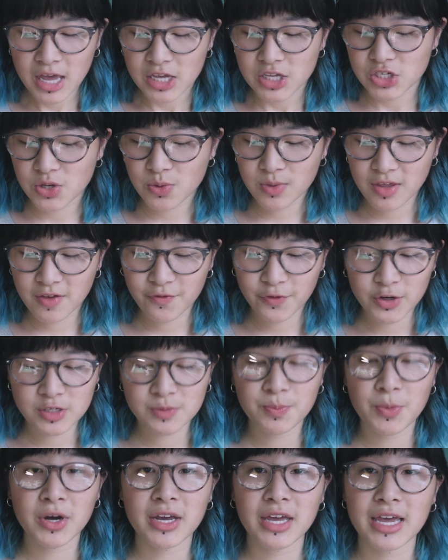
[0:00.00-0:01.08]
So the
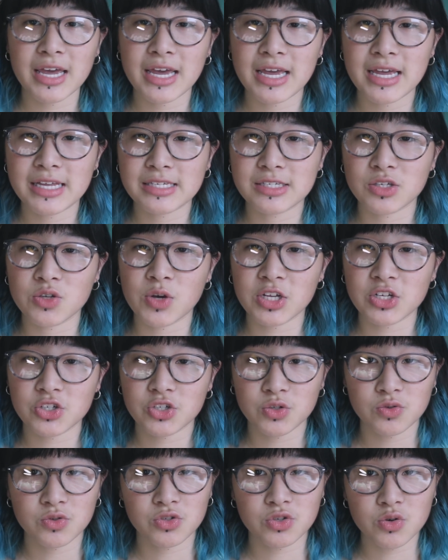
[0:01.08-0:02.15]
first book is, you get to
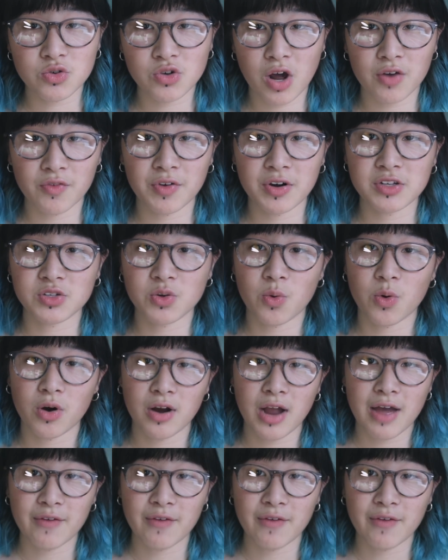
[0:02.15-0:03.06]
choose 2 genres or